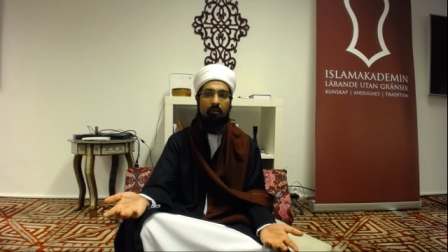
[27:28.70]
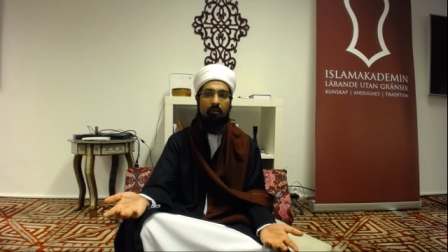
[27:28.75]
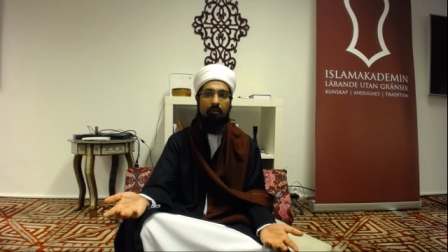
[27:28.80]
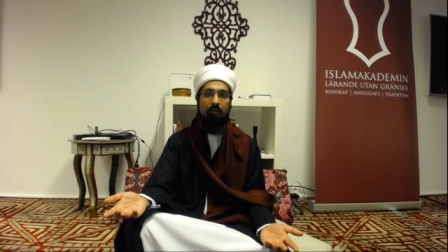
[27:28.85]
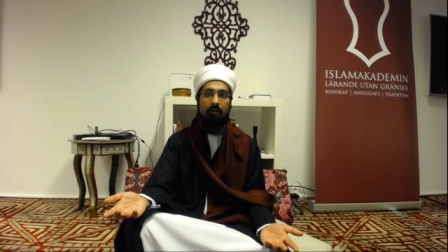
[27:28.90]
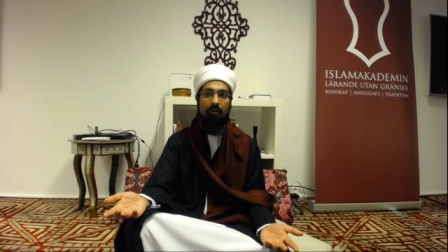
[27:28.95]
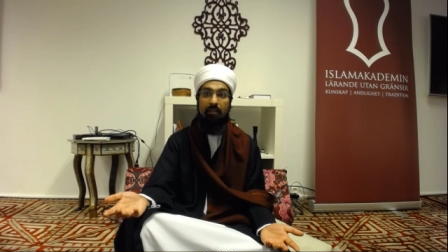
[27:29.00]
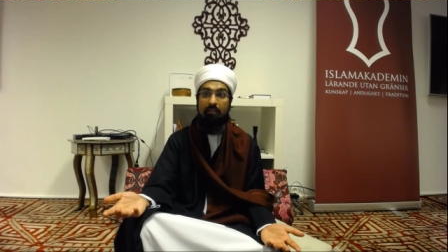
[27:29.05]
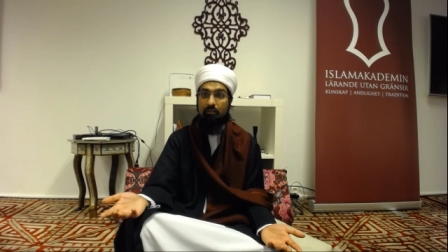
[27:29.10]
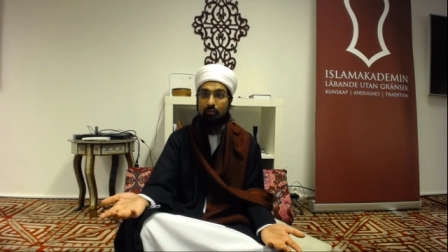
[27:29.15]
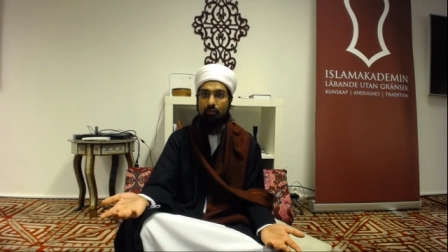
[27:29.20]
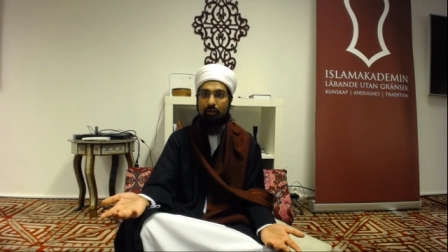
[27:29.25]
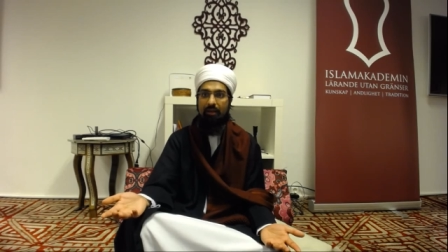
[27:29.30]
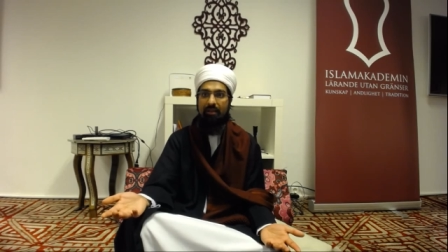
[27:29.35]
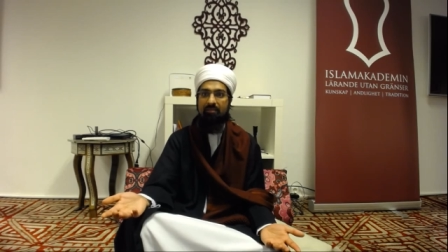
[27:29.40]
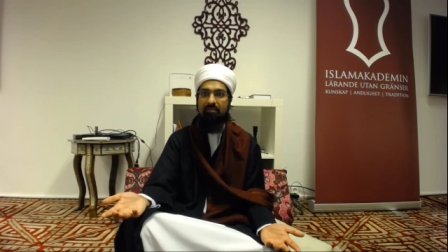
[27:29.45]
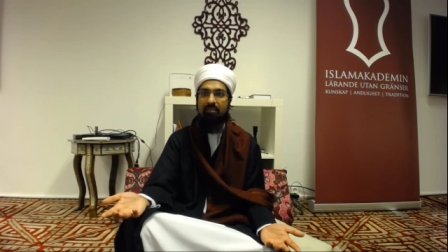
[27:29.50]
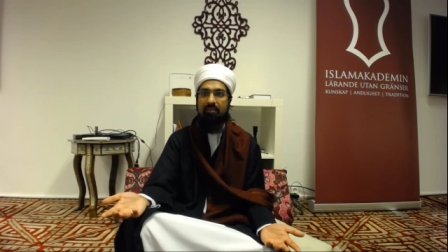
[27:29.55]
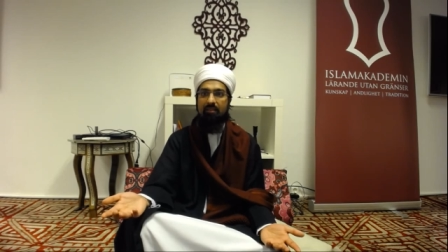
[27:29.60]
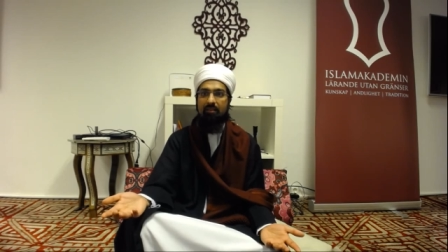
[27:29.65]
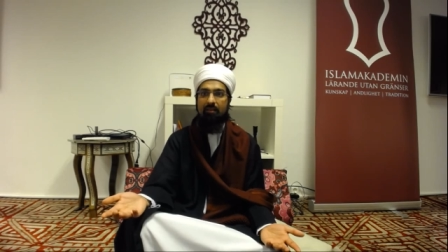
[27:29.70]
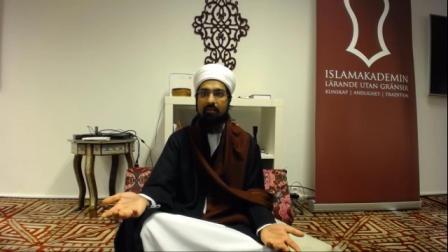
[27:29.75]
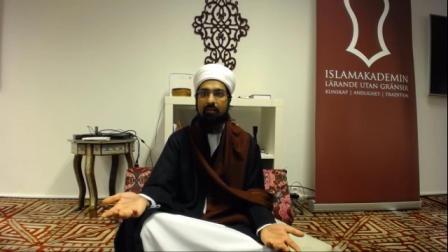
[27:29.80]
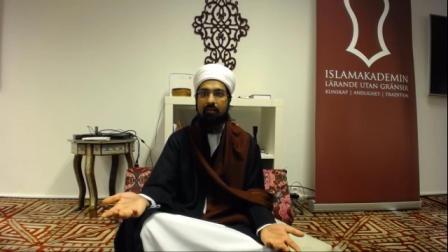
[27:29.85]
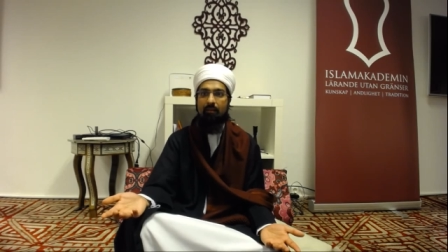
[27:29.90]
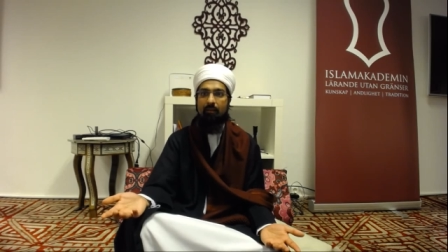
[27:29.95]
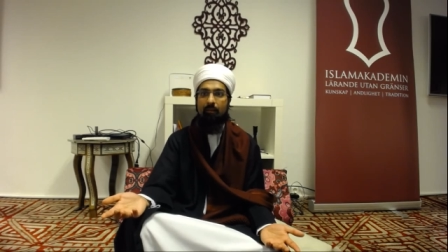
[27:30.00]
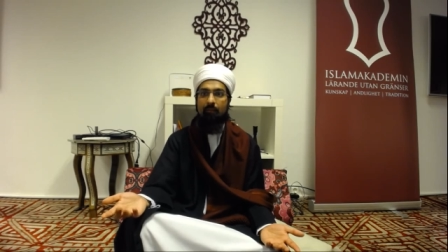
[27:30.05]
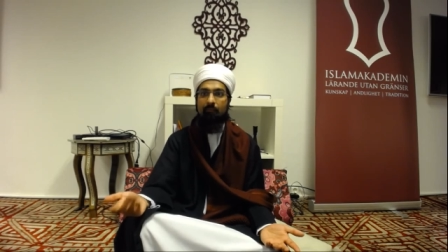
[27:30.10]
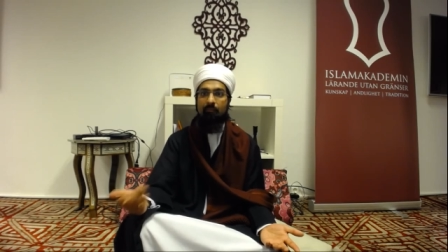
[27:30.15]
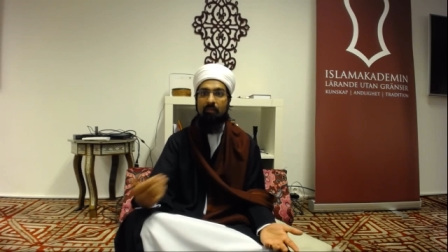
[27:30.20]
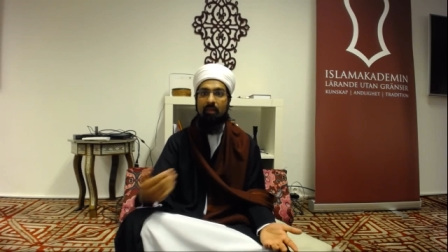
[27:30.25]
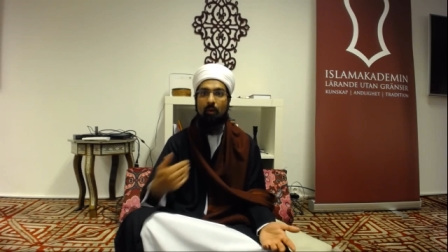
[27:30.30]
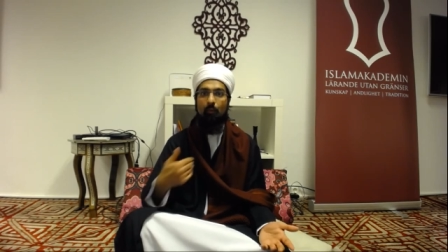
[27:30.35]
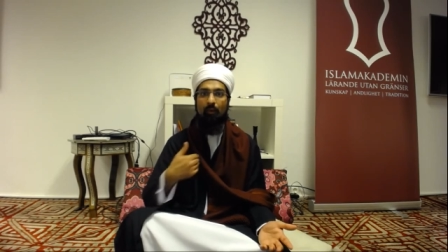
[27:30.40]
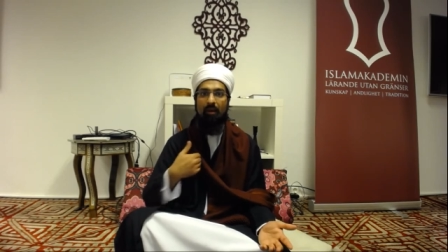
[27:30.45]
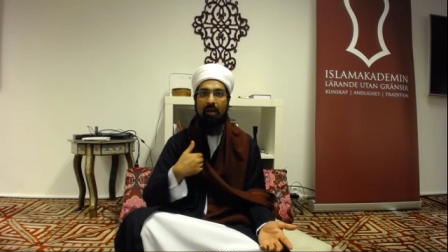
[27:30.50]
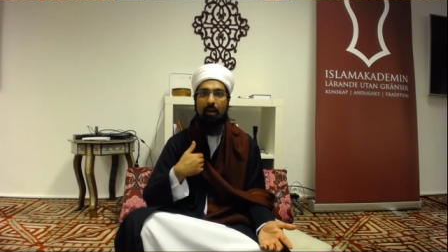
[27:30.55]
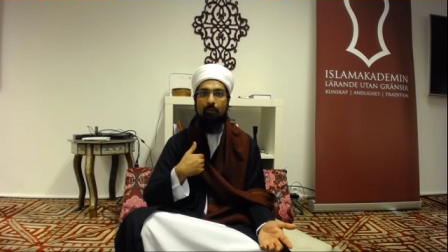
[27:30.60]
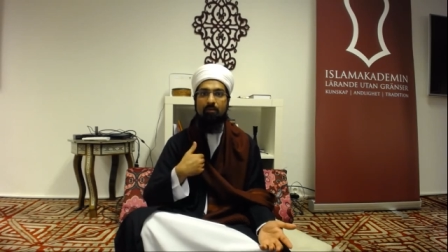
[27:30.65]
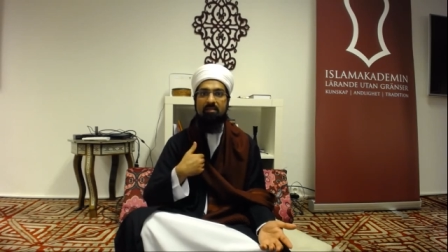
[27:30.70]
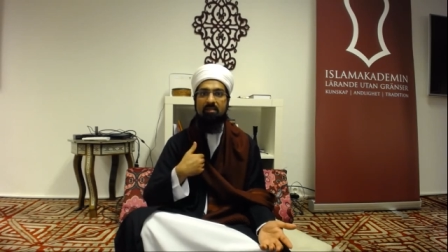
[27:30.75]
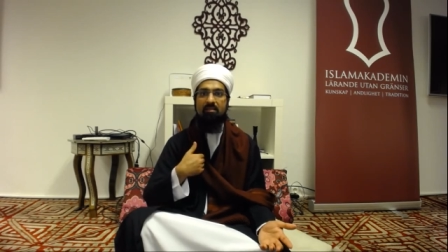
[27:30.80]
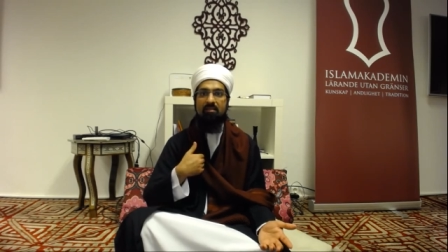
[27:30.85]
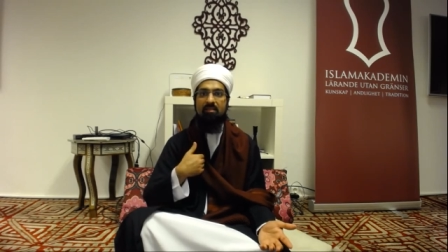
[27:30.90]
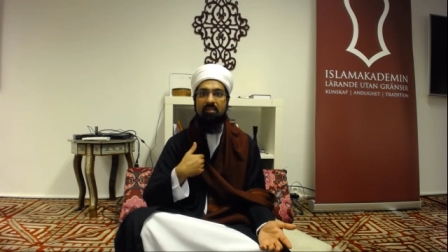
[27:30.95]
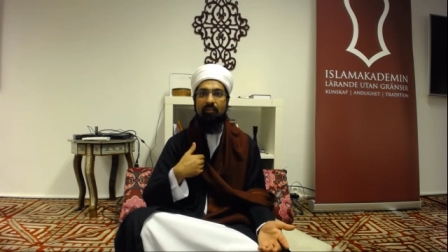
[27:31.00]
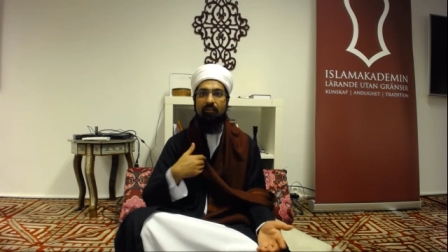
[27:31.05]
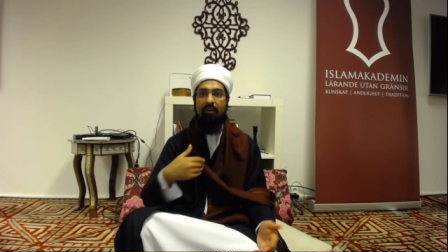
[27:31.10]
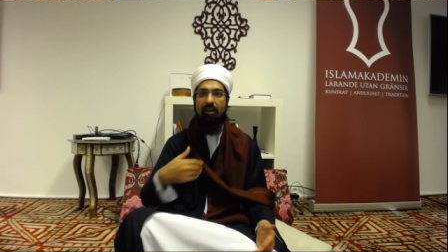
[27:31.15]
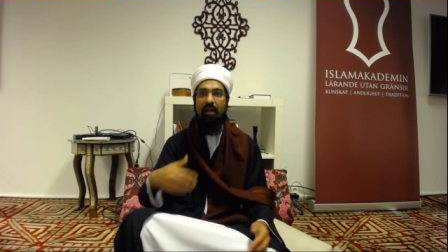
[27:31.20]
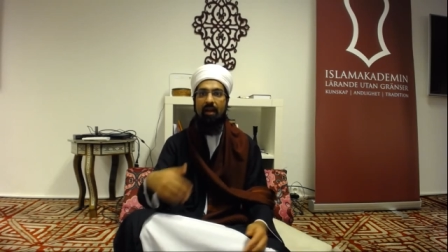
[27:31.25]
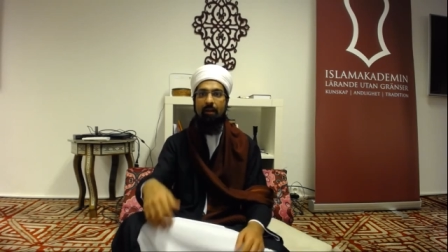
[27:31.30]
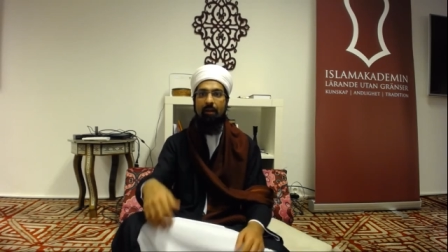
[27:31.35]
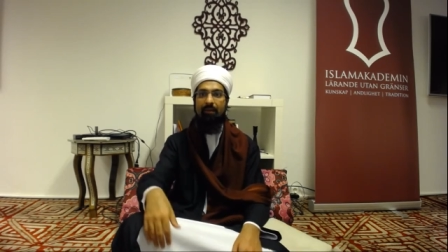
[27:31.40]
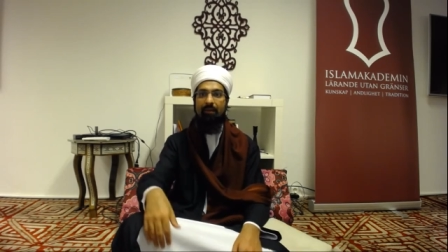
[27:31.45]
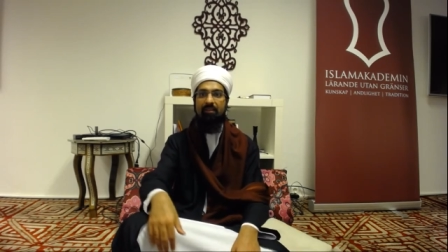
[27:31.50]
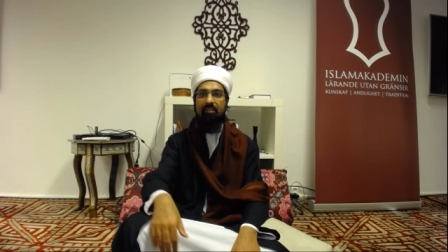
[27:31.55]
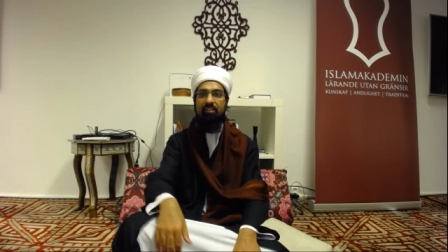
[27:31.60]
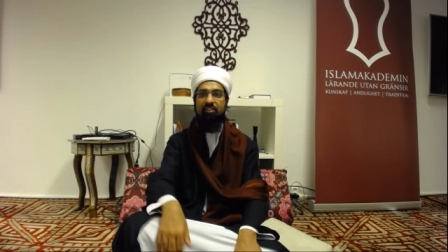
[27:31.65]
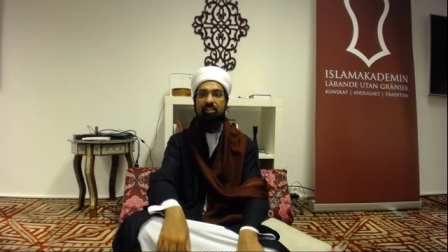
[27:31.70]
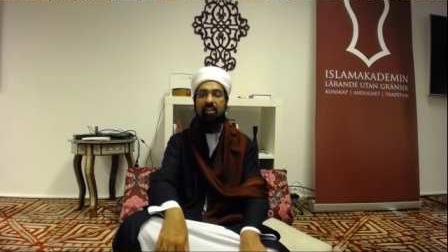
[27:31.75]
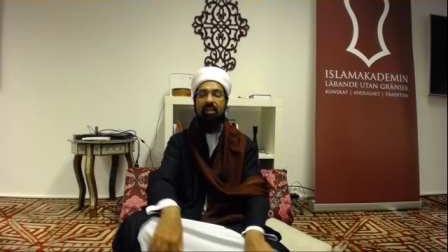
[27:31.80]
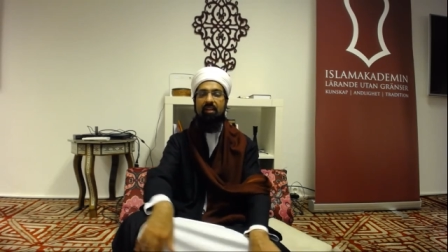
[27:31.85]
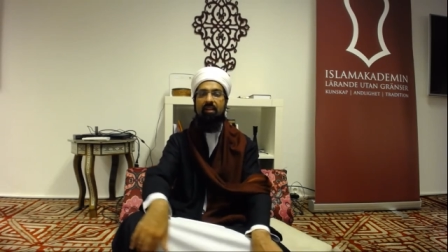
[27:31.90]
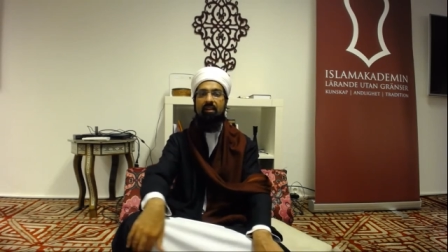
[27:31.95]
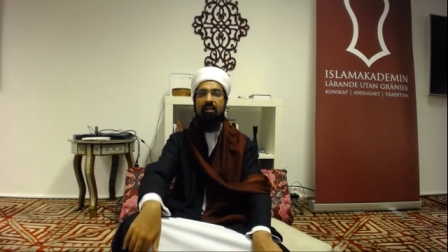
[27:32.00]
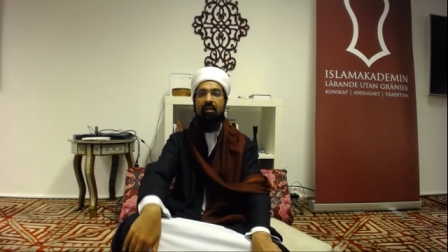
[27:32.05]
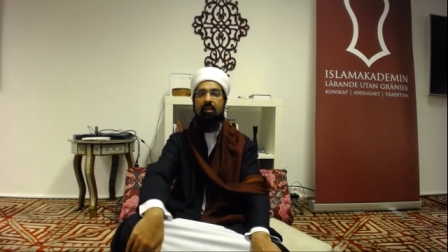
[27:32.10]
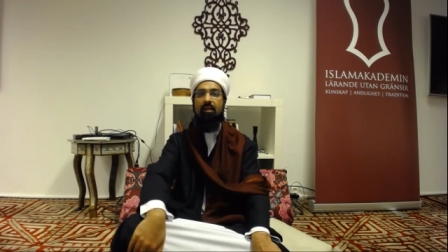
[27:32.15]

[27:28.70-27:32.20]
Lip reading: It's crazy. When I was in Syria, I met a sheikh.